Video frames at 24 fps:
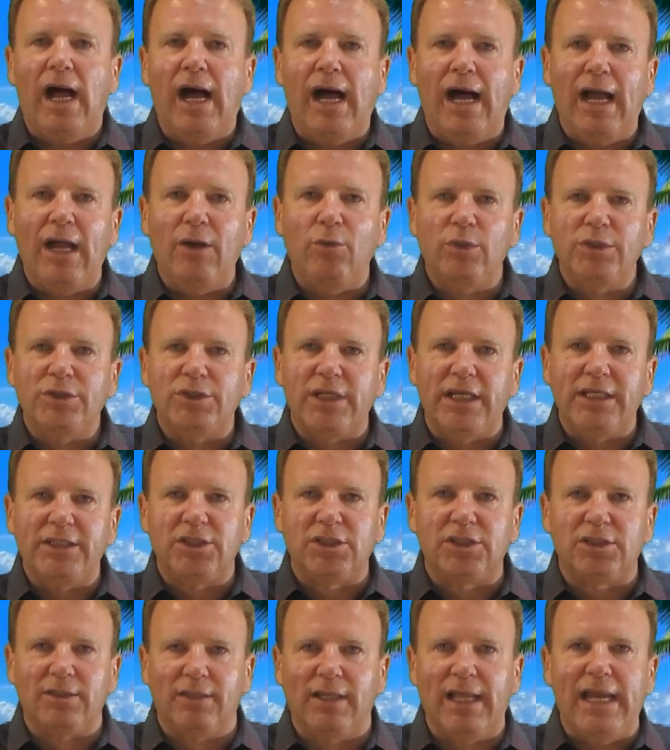I was a
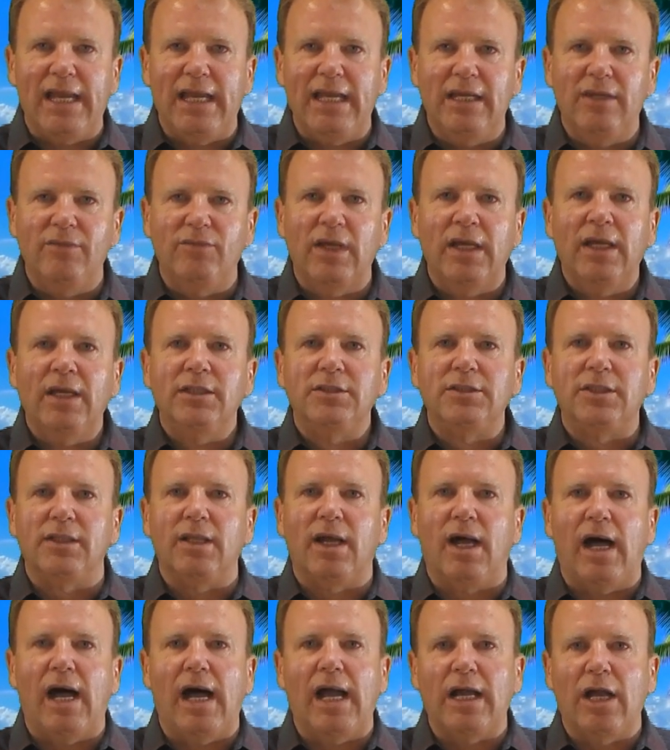slave to
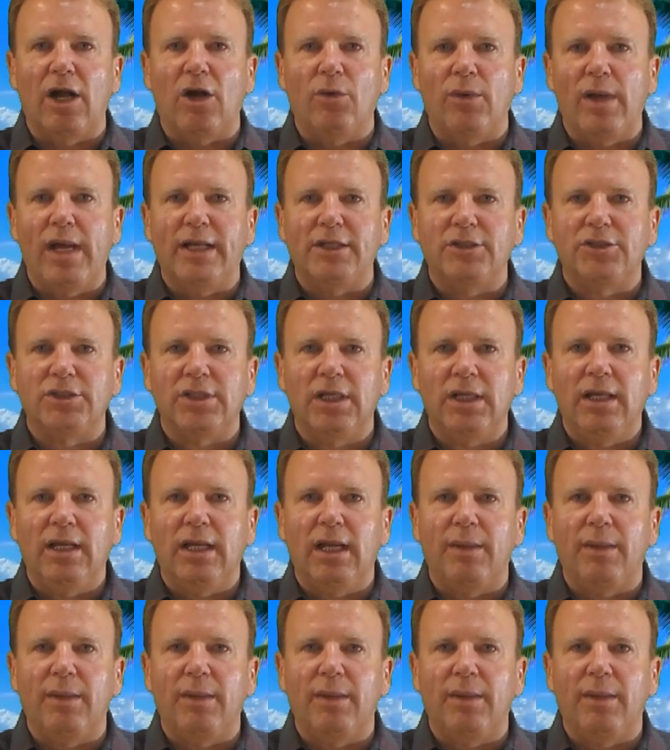the IRS.